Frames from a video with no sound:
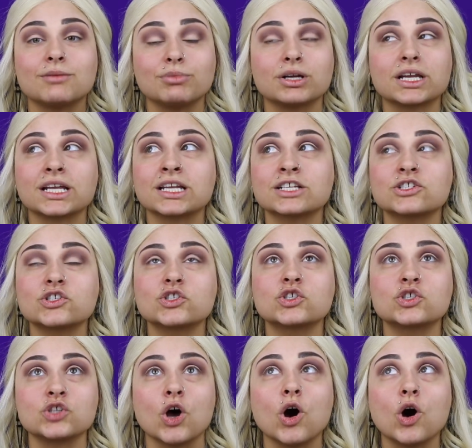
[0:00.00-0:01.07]
but it is
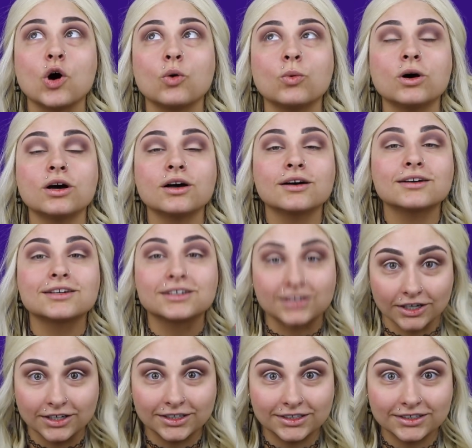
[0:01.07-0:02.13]
so
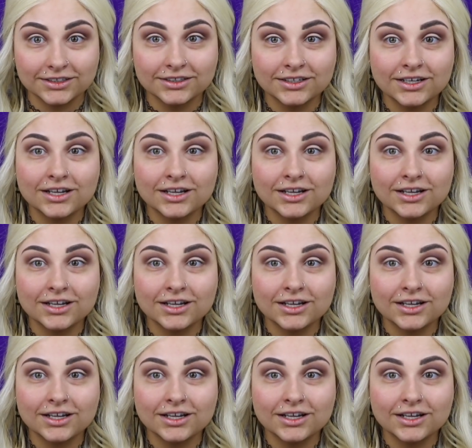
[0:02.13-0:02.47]
good.